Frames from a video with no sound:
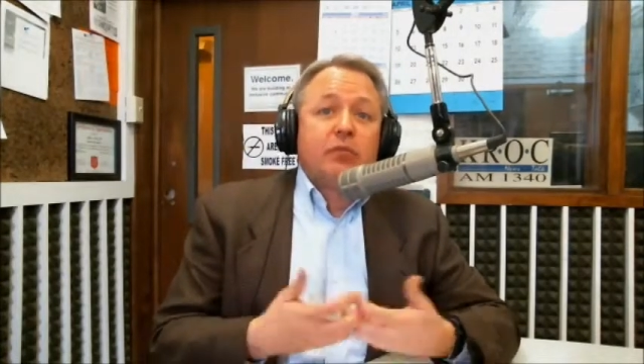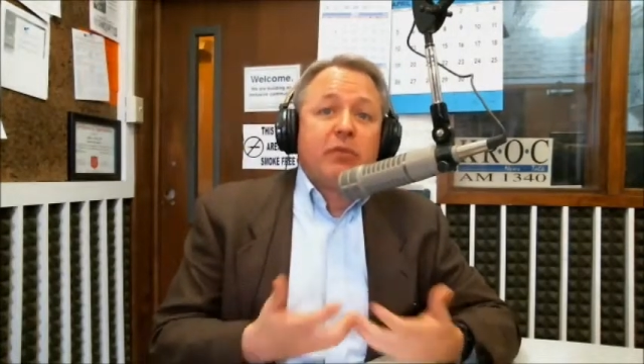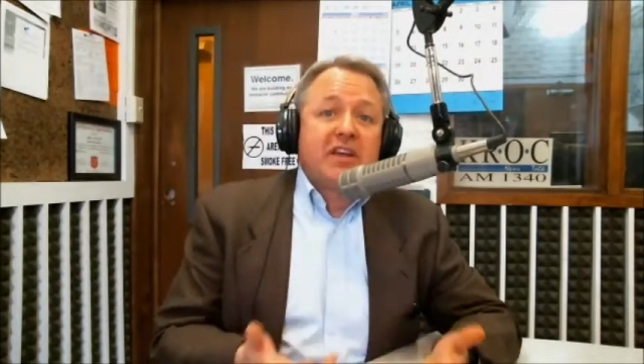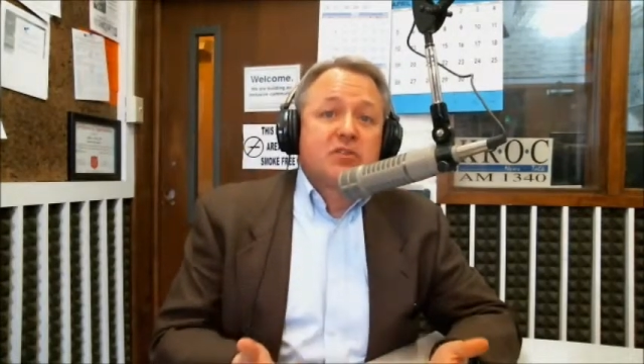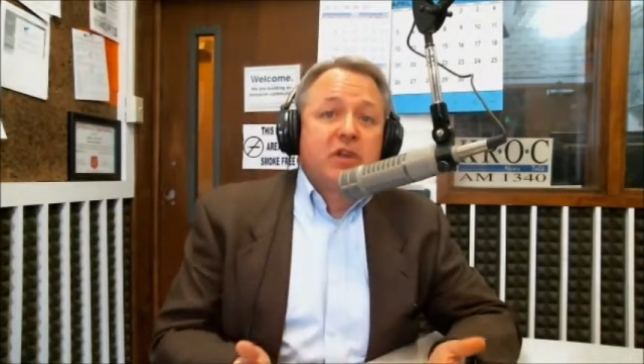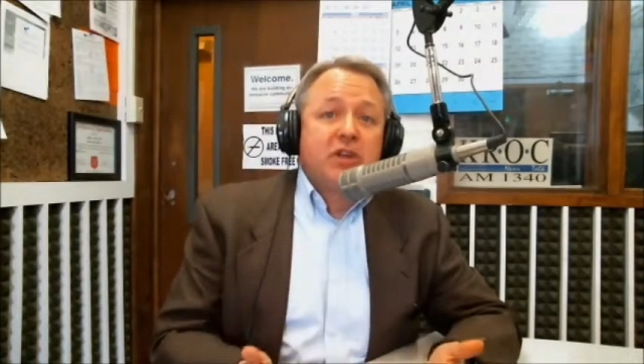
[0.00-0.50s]

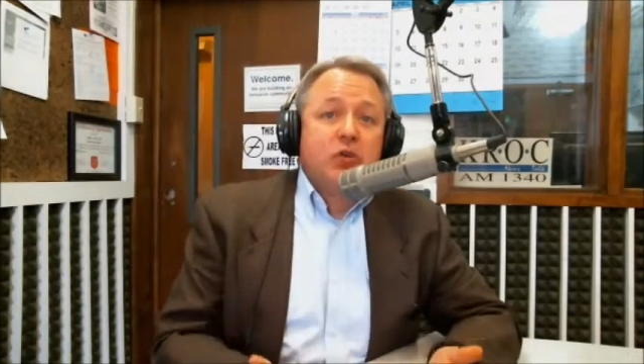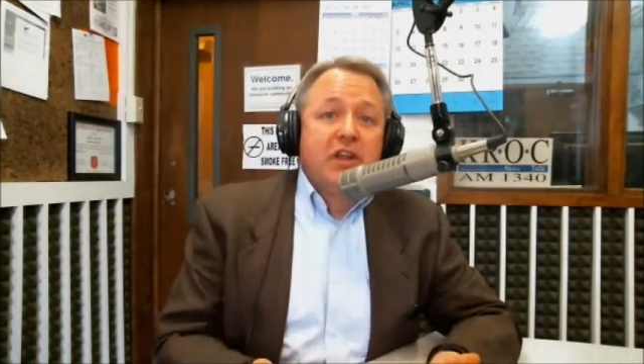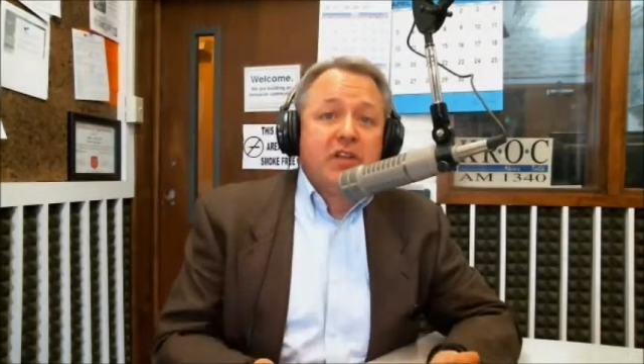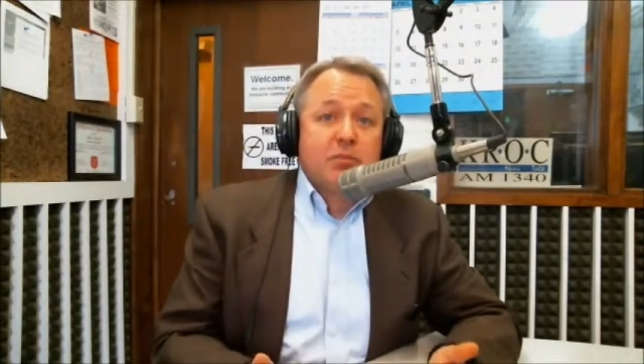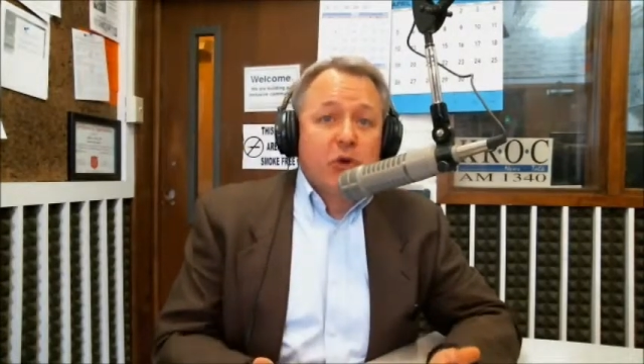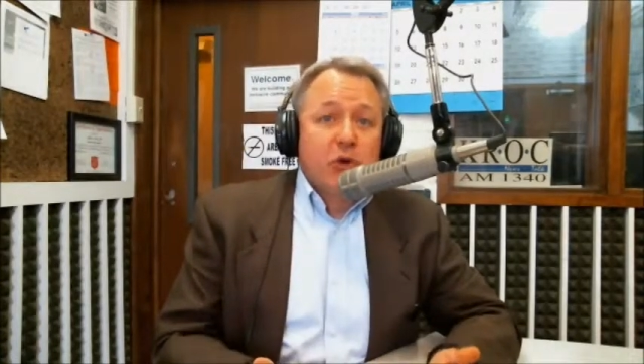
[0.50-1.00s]
because we do
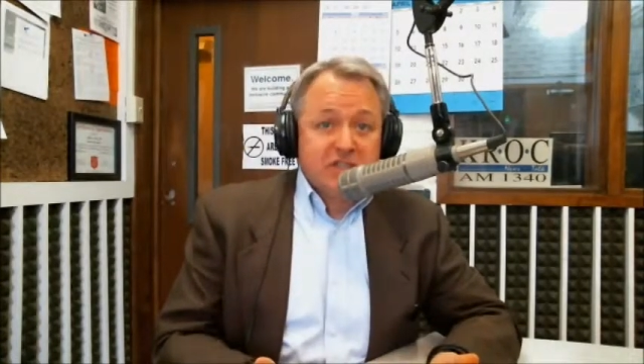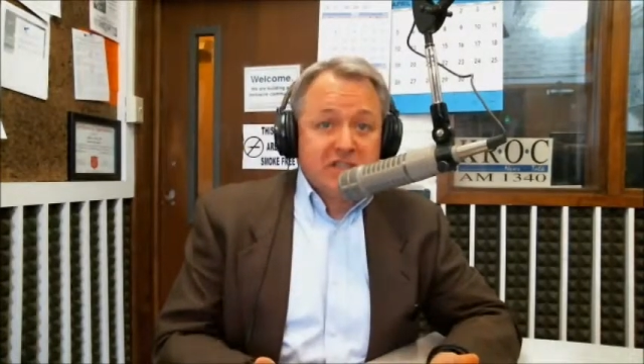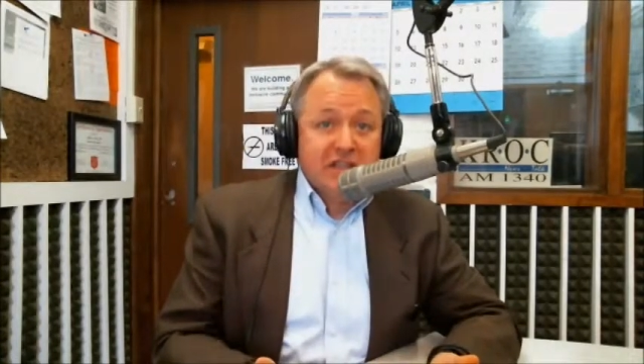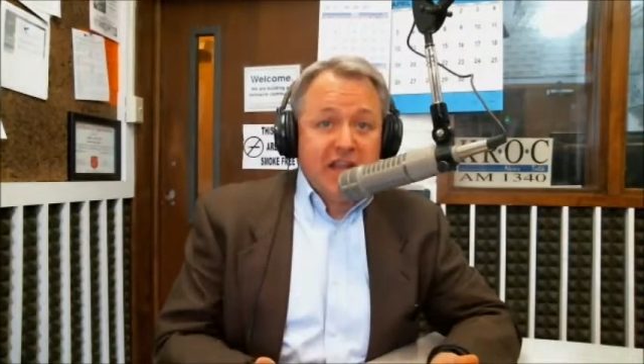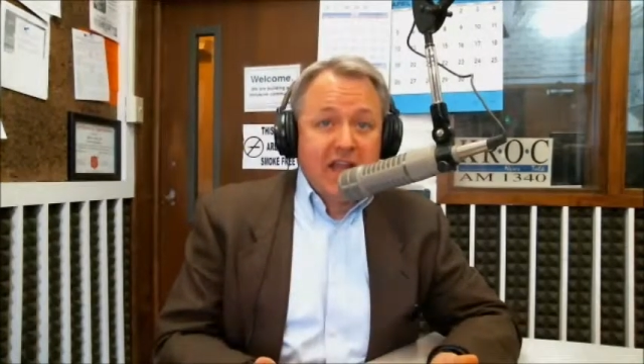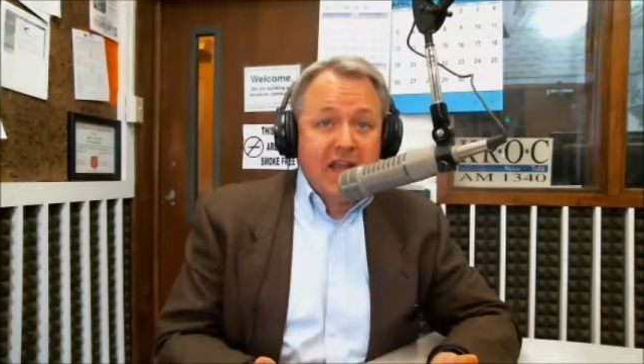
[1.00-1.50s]
need to
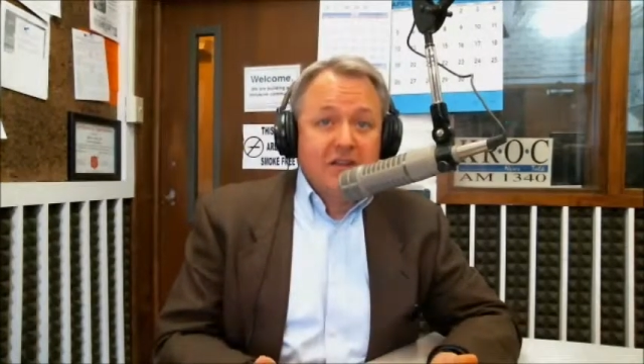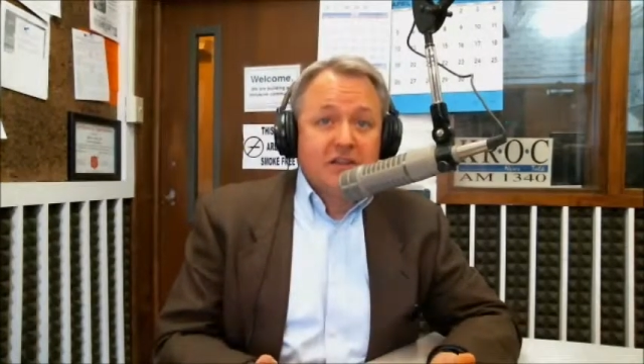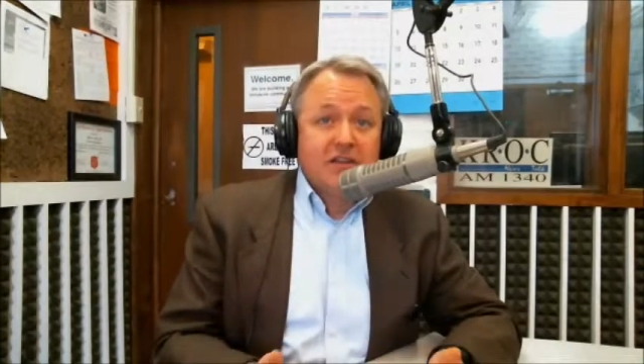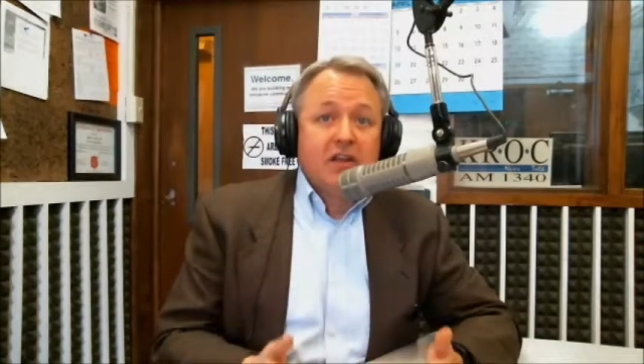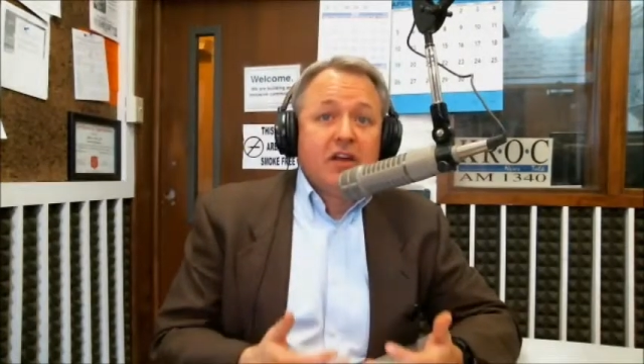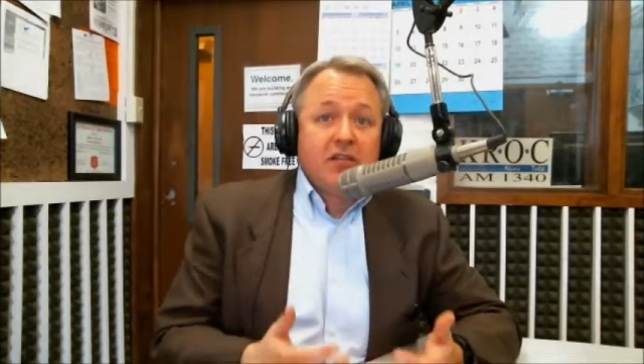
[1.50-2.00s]
purchase
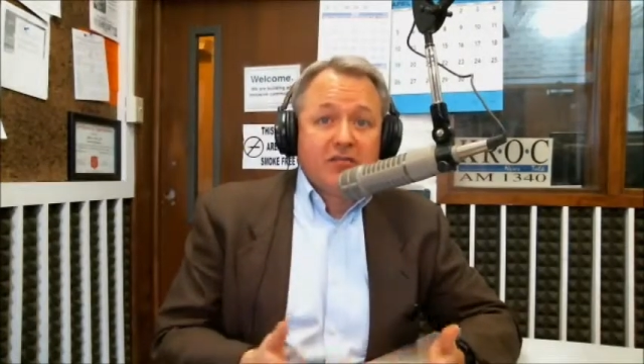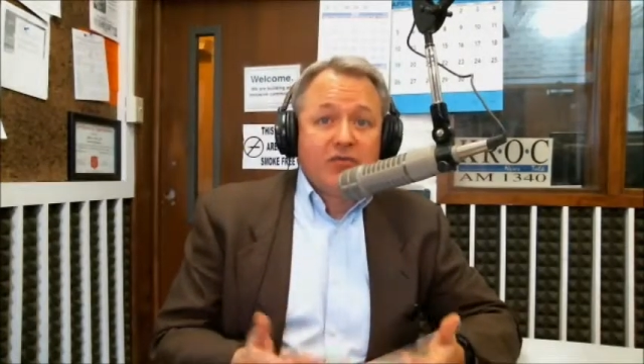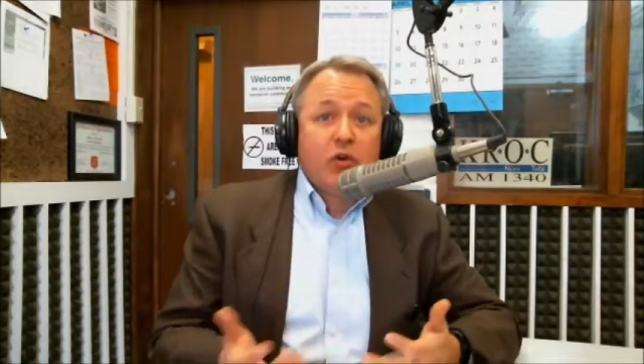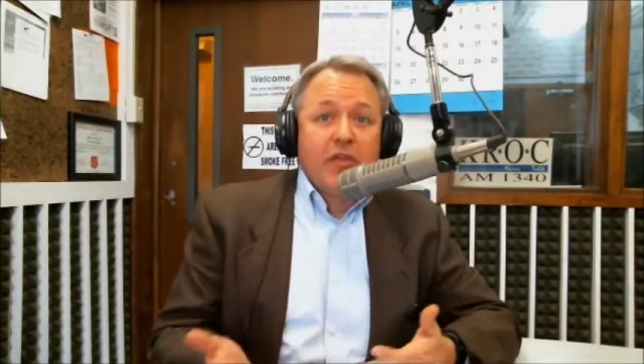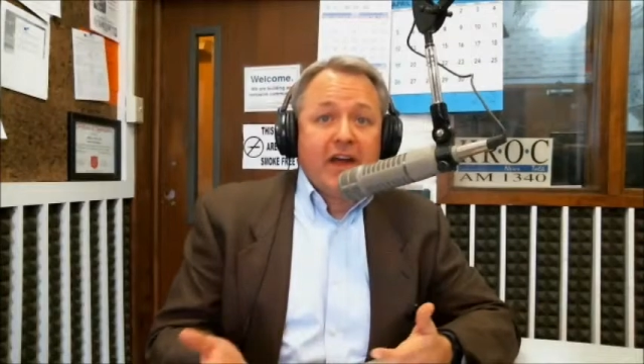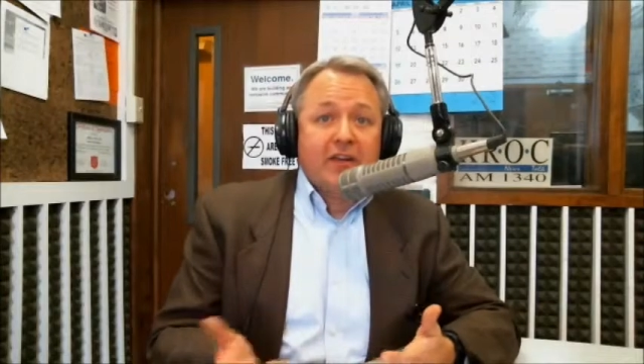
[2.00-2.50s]
land
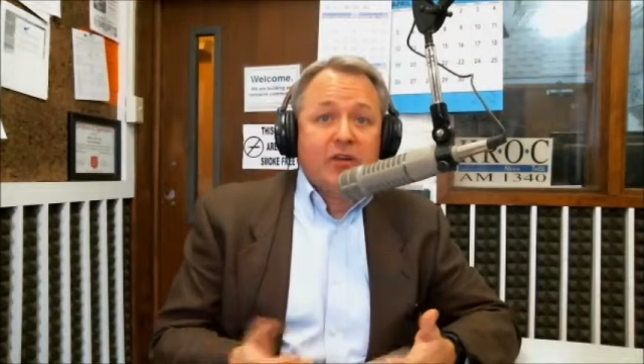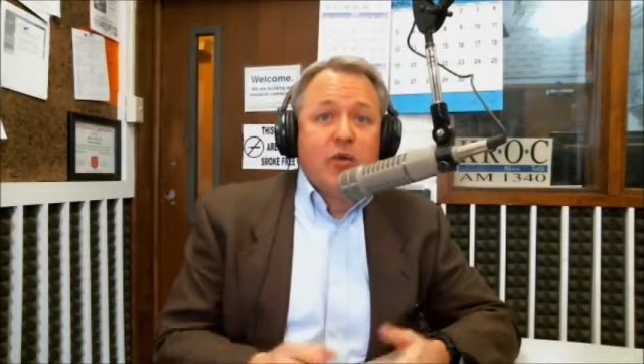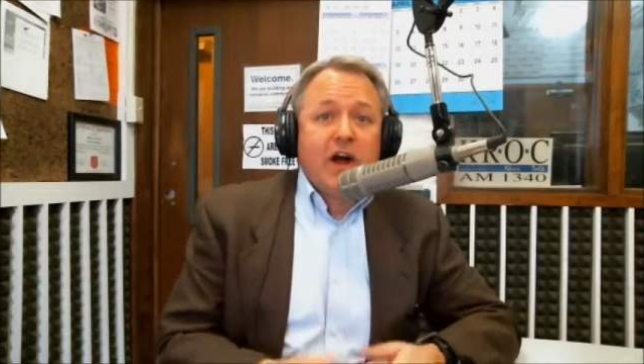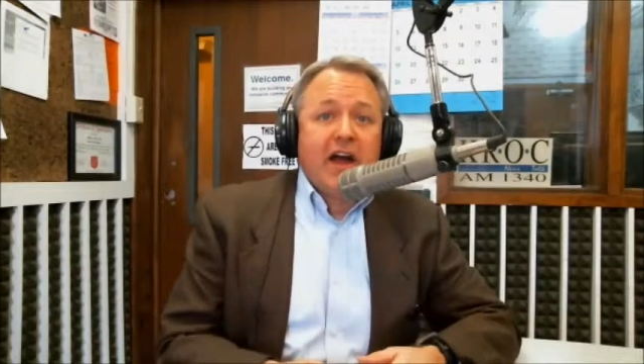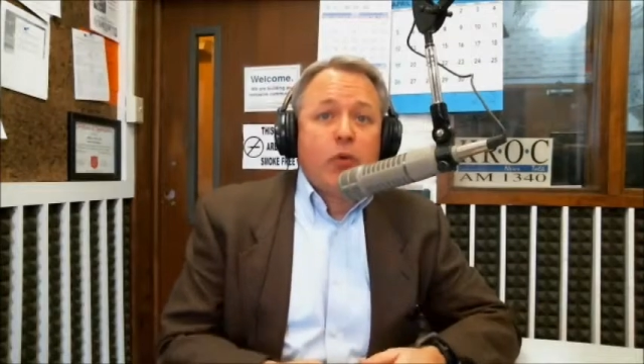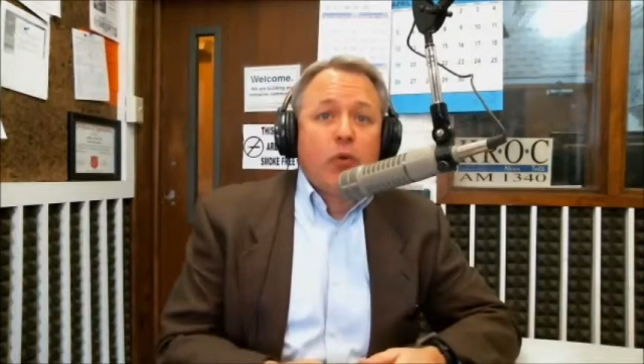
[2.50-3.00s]
for that new
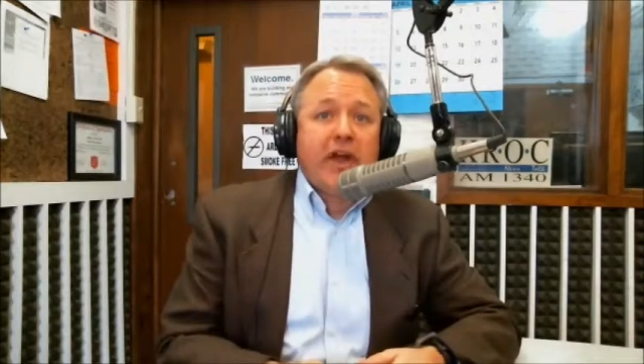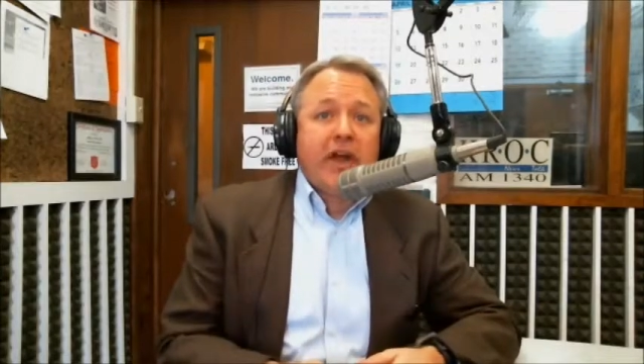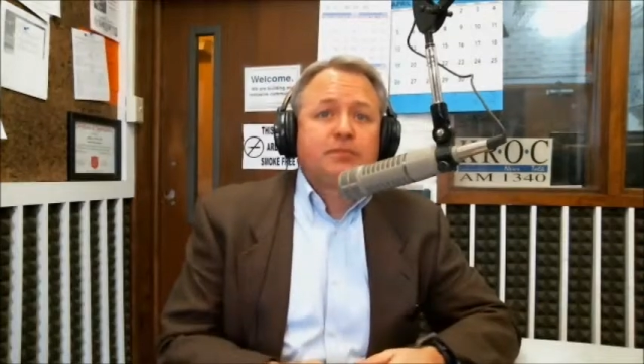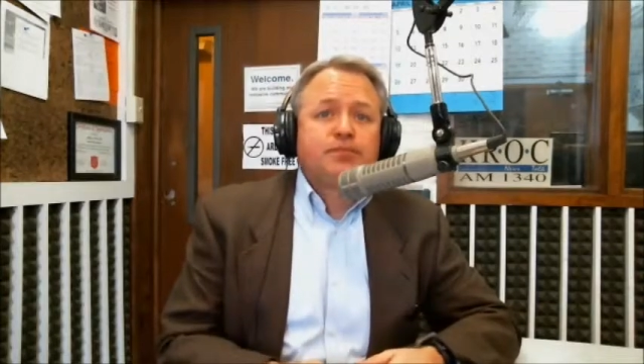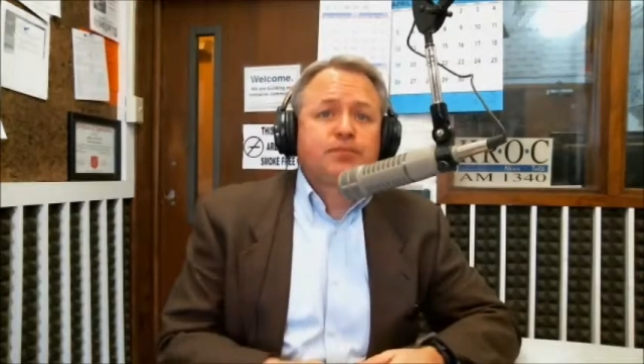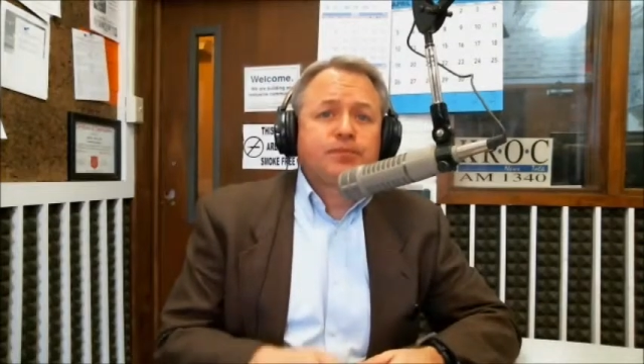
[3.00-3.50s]
highway.